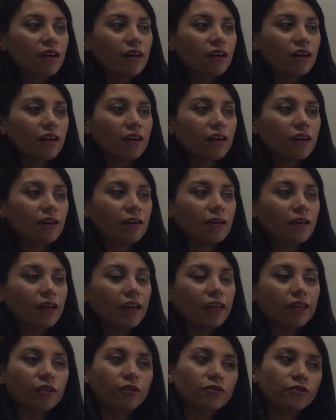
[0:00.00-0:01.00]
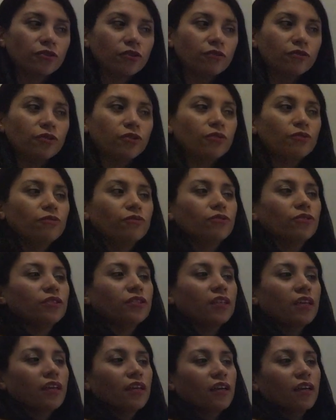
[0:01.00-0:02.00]
I also
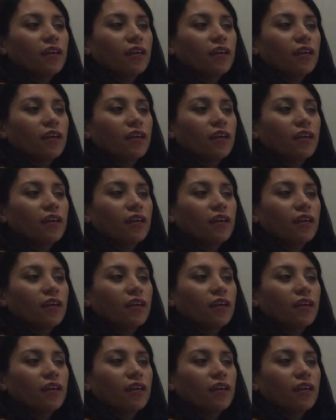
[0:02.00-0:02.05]
used